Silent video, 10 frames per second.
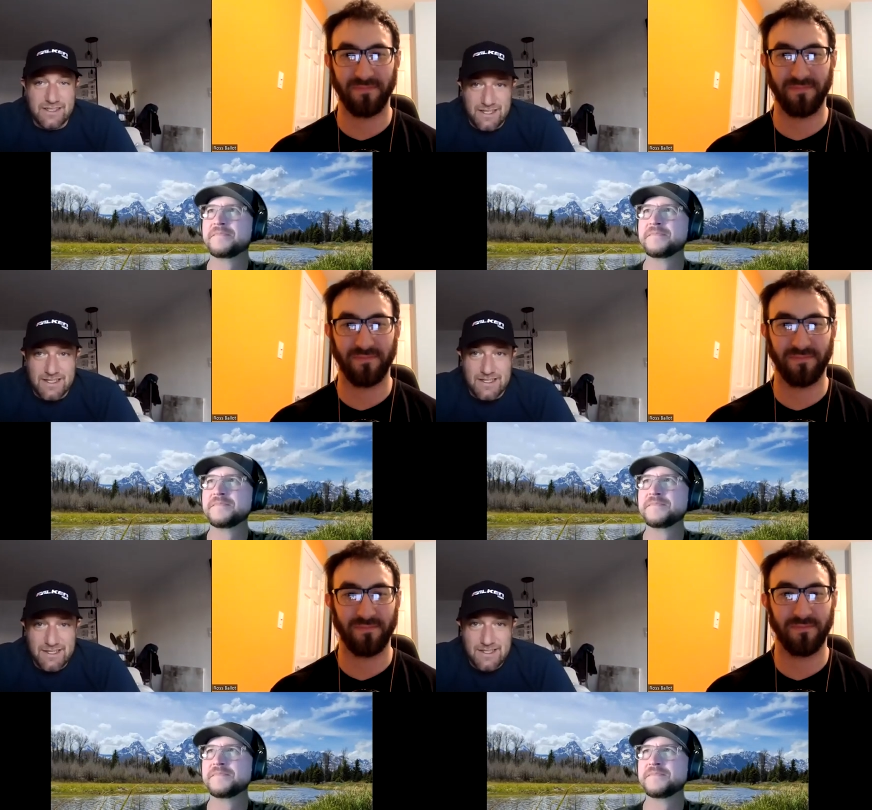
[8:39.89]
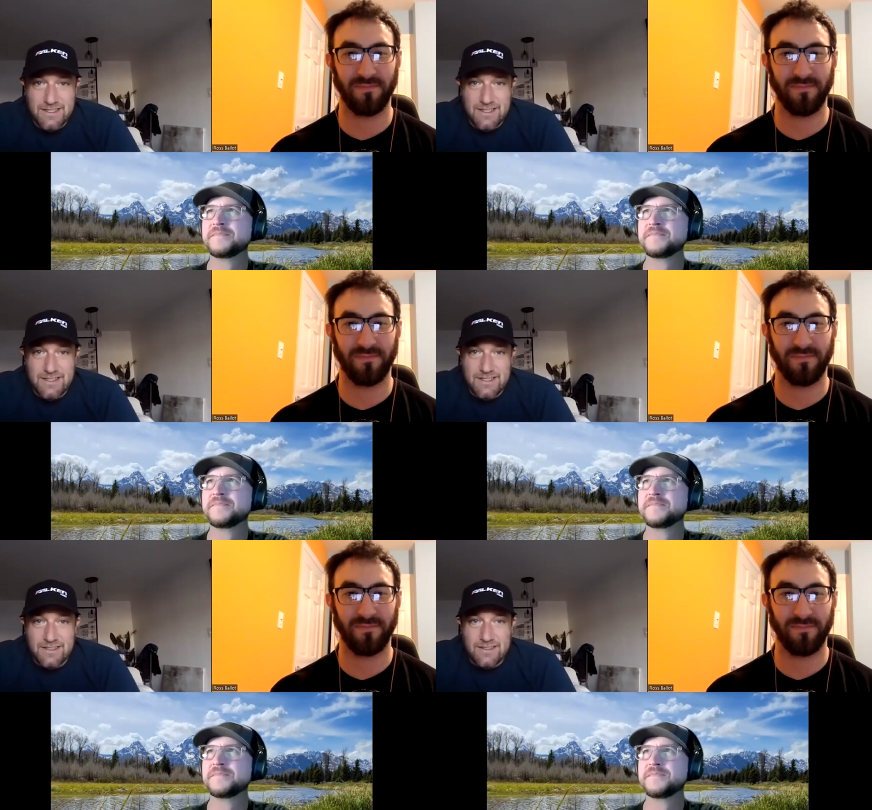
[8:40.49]
Speaker 1: easy,
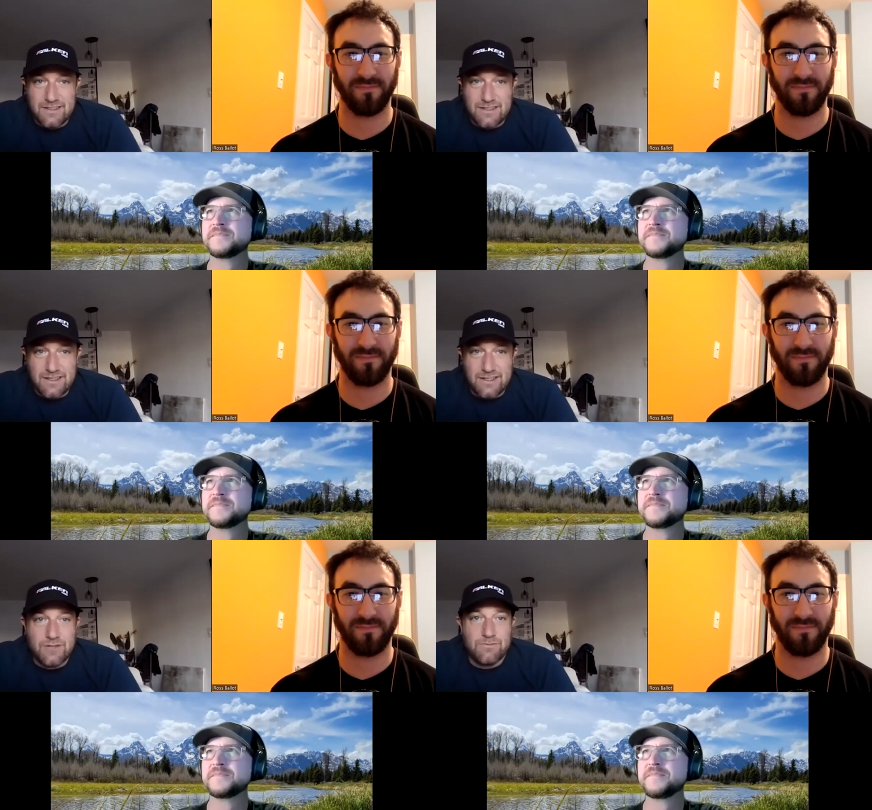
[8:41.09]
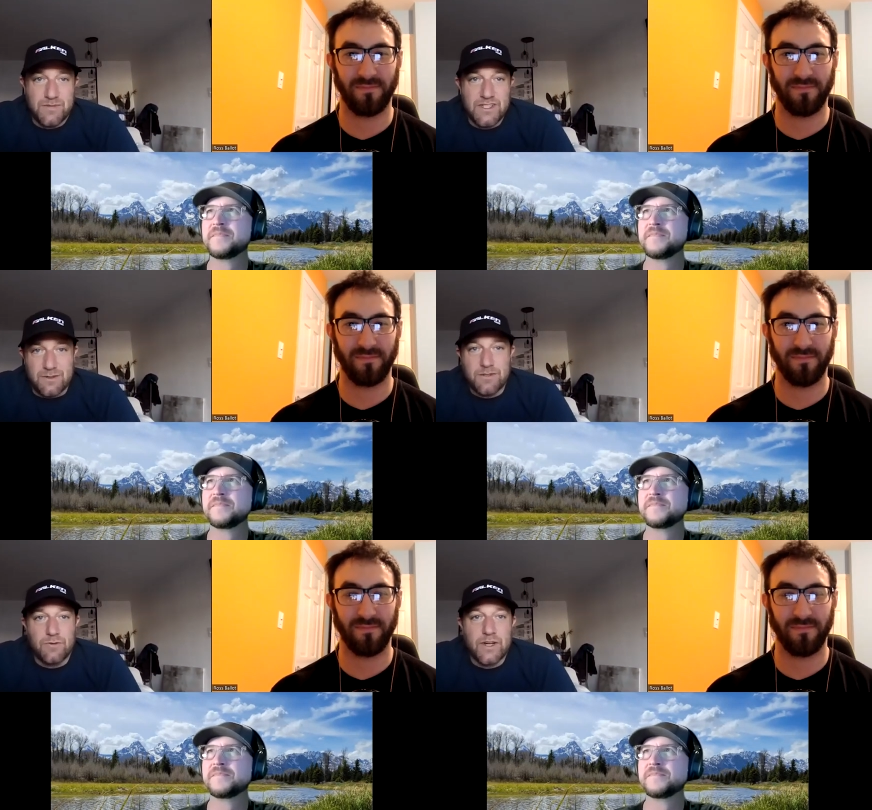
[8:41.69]
uh,
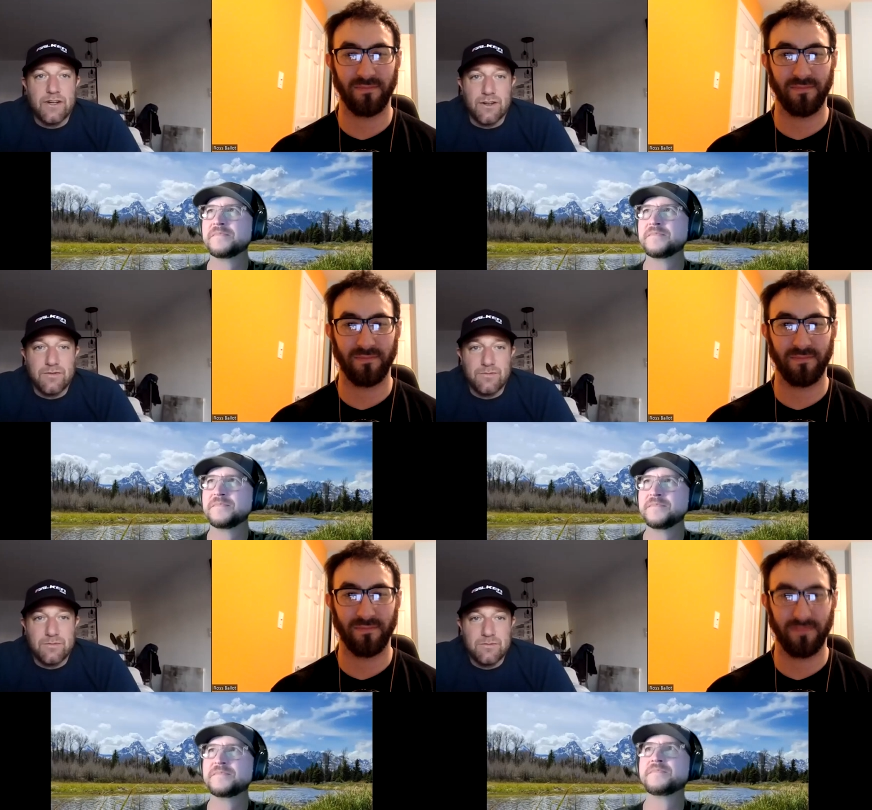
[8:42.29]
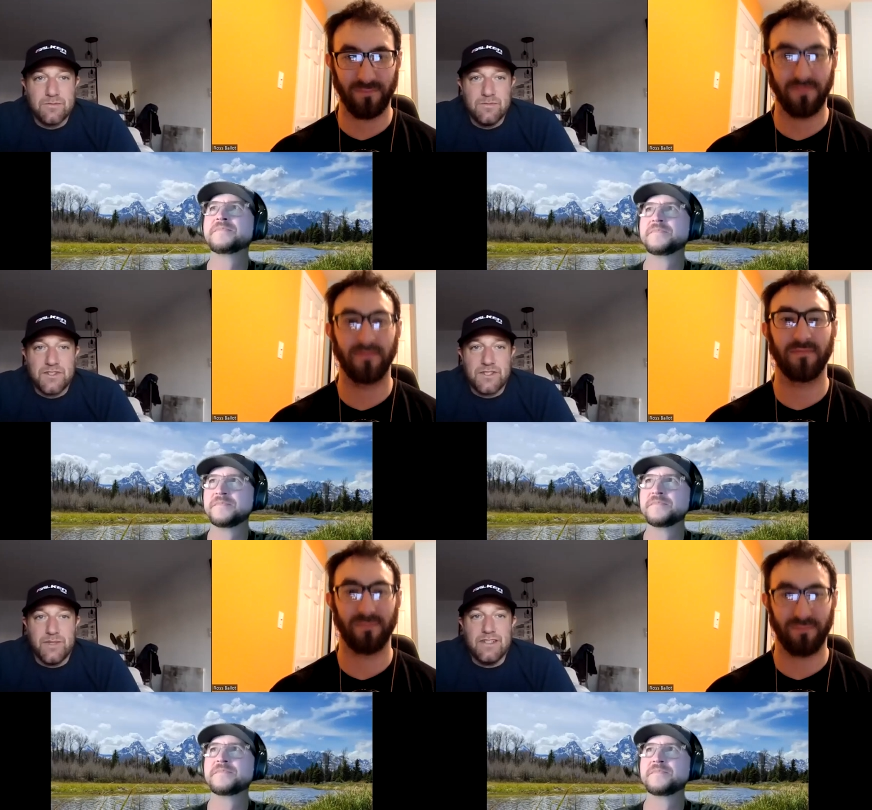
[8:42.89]
you know, career
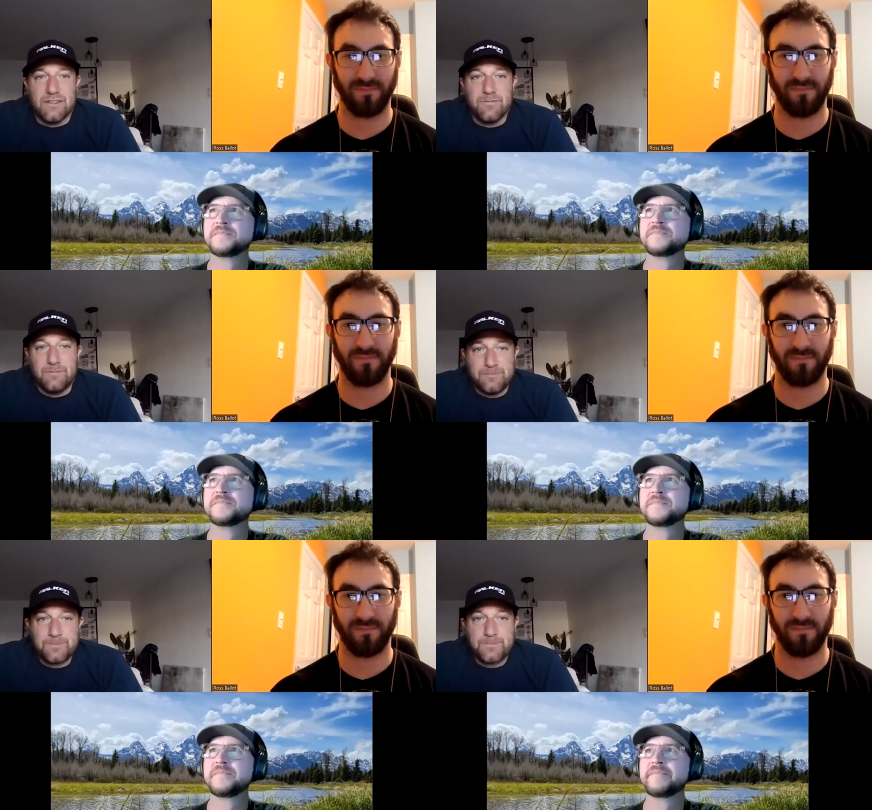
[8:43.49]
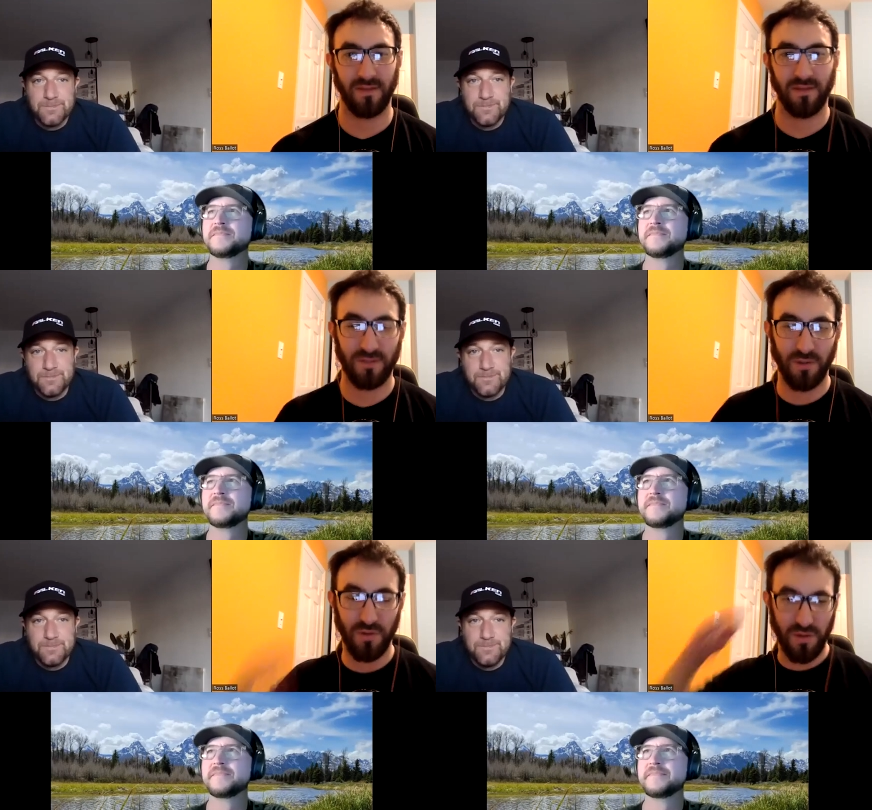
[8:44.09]
to be in.
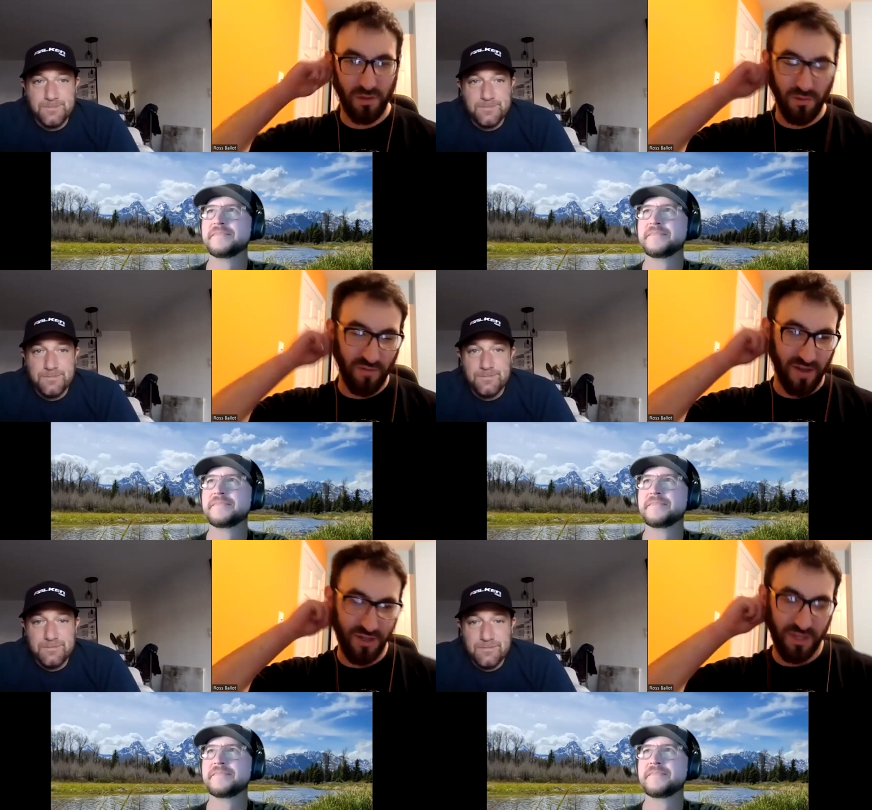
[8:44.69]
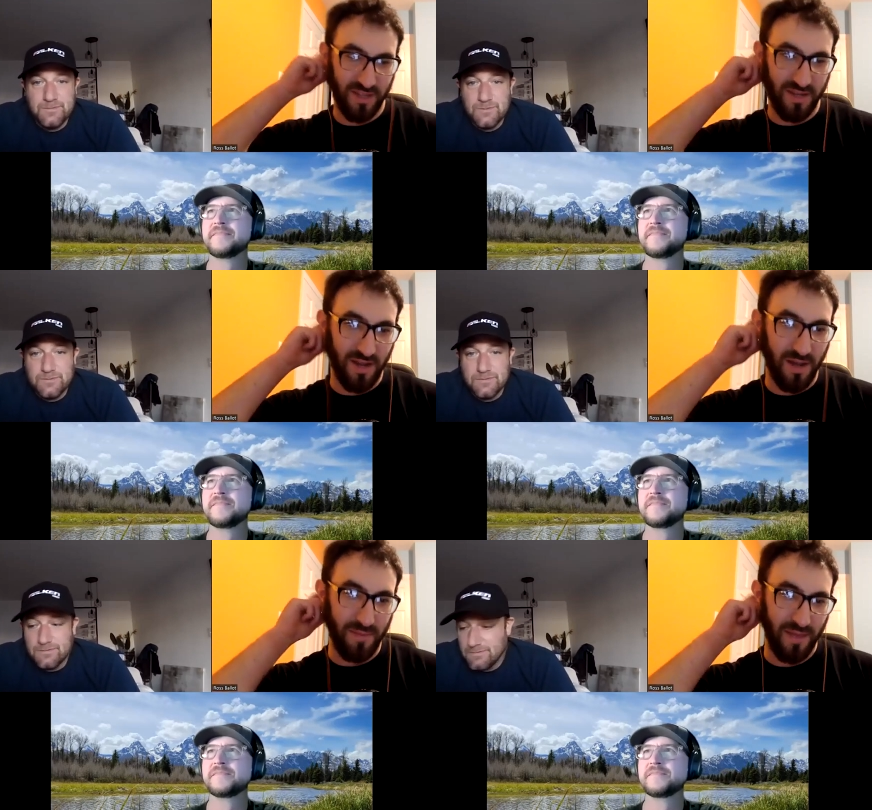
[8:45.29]
Speaker 2: So you eventually ended
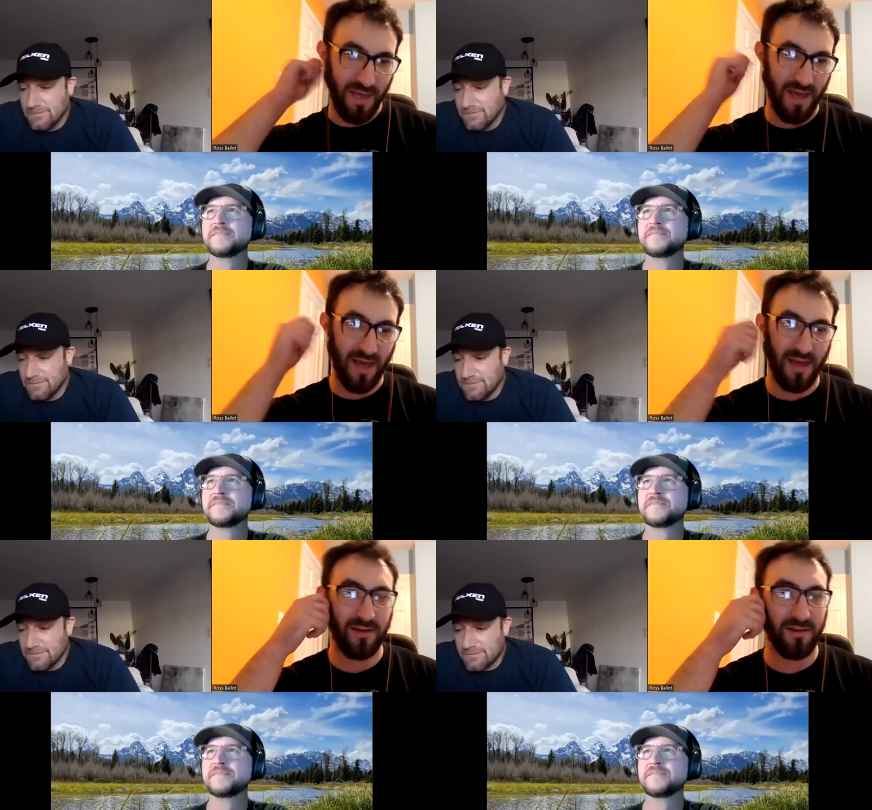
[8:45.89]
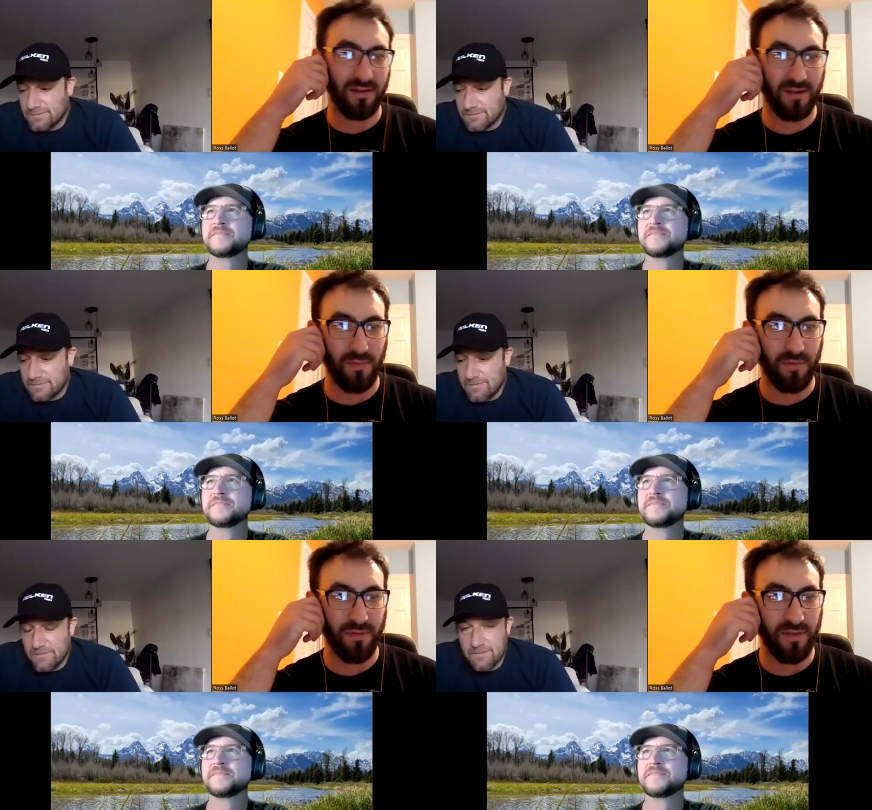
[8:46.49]
up at a
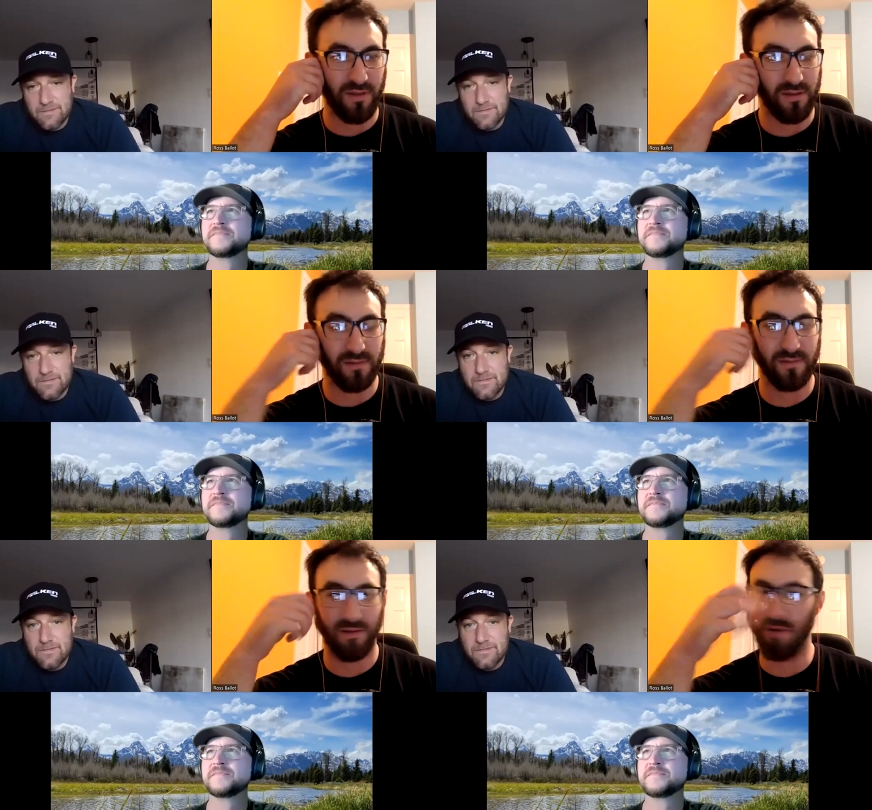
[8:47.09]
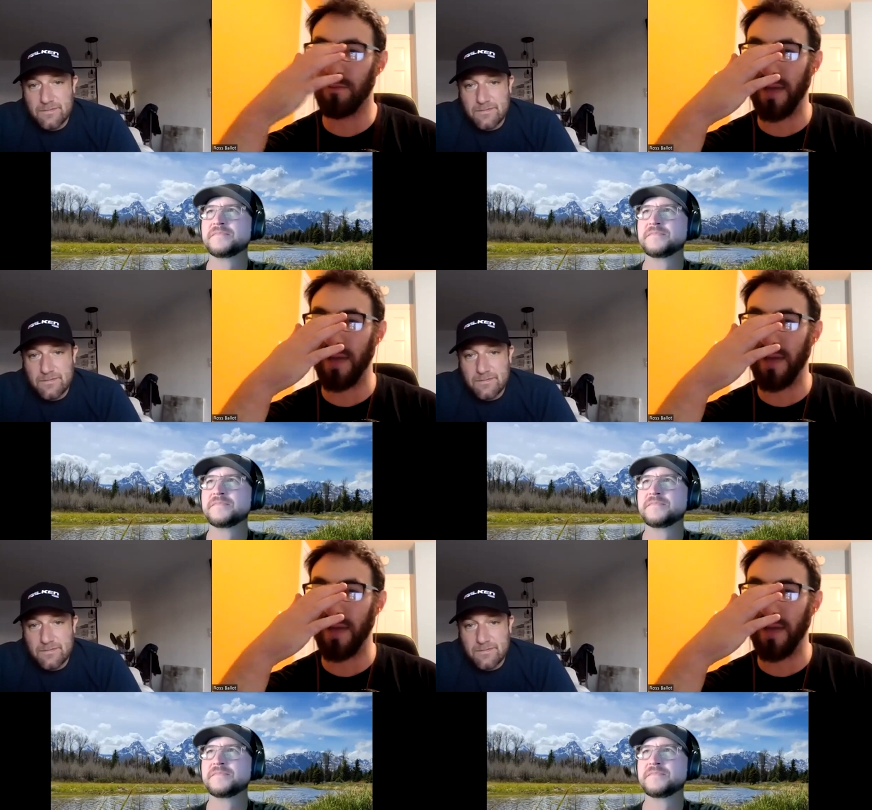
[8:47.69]
couple of the old